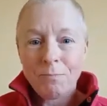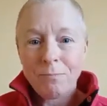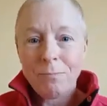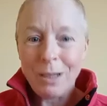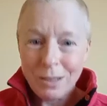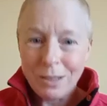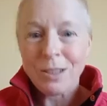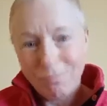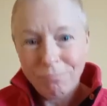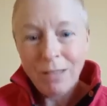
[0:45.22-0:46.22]

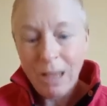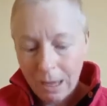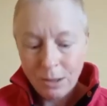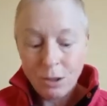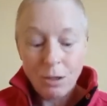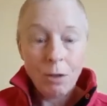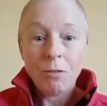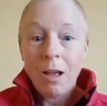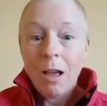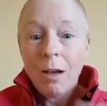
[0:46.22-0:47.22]
Because, yeah, so
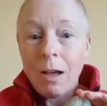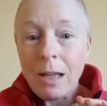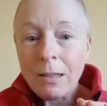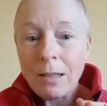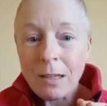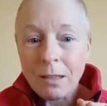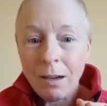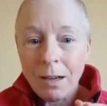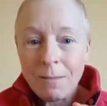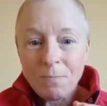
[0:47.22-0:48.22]
in that
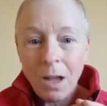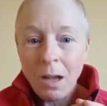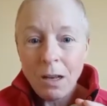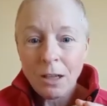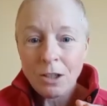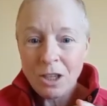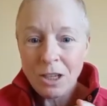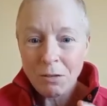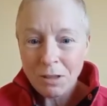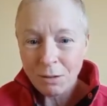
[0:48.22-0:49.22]
time, I like to share
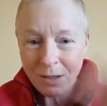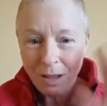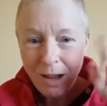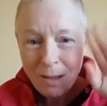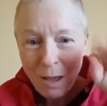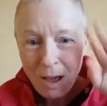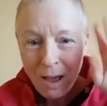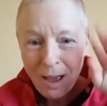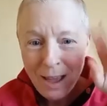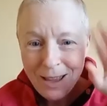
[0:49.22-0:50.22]
crystals. Hi,
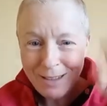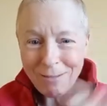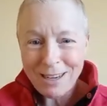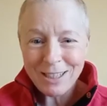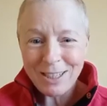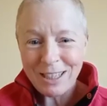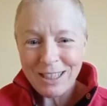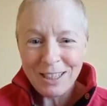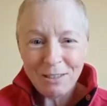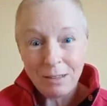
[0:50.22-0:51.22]
Mike, great to see
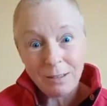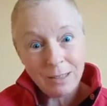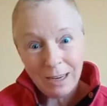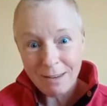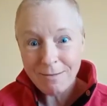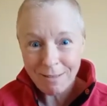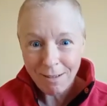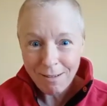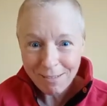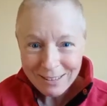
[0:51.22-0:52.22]
you. Didn't take you
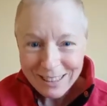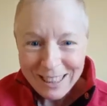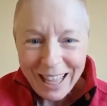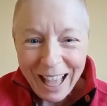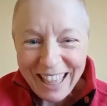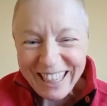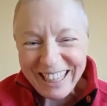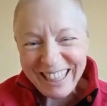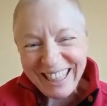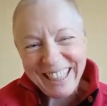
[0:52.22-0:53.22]
long.
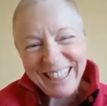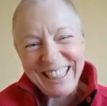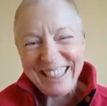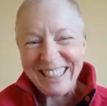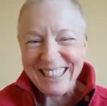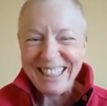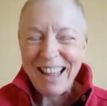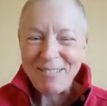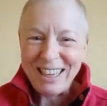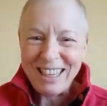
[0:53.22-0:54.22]
It's
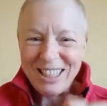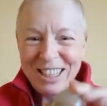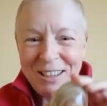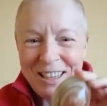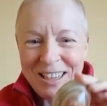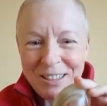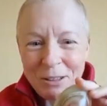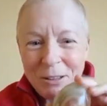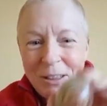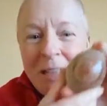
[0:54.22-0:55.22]
lovely to see you here,
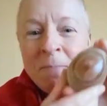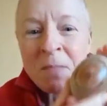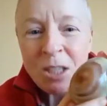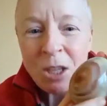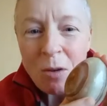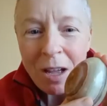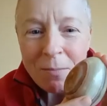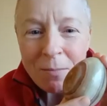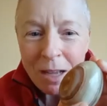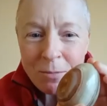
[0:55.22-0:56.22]
dude. So
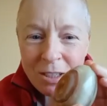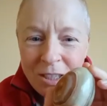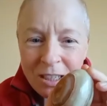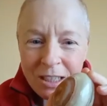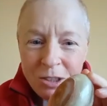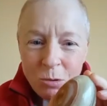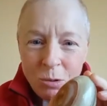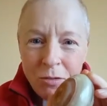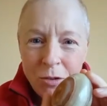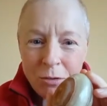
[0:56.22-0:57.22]
I'm just going to
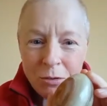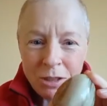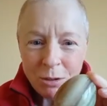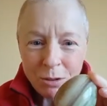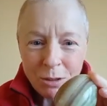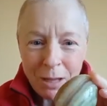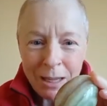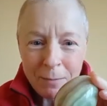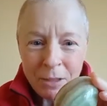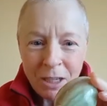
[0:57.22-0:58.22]
enjoy a few crystals
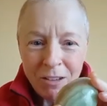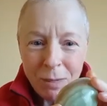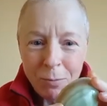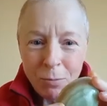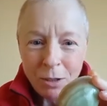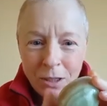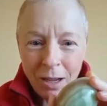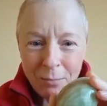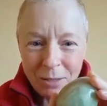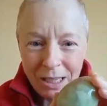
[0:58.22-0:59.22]
to give people the
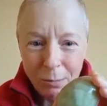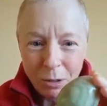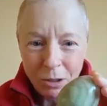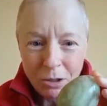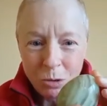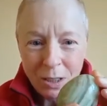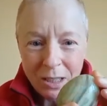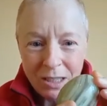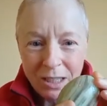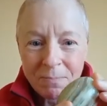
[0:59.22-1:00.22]
time to come on and join
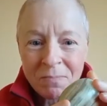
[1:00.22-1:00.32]
us here.